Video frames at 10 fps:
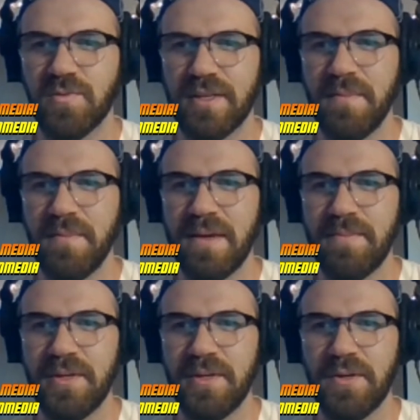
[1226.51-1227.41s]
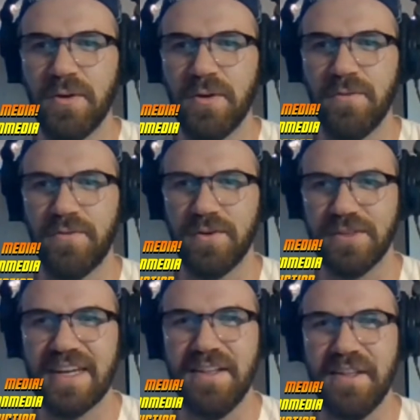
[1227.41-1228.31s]
without maybe overtly
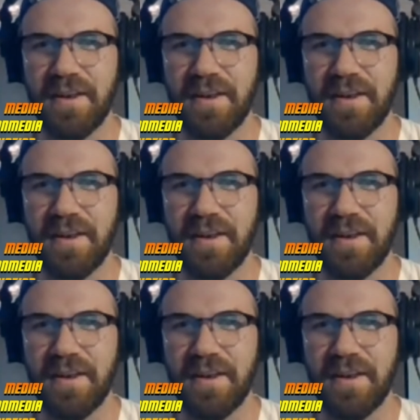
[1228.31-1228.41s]
saying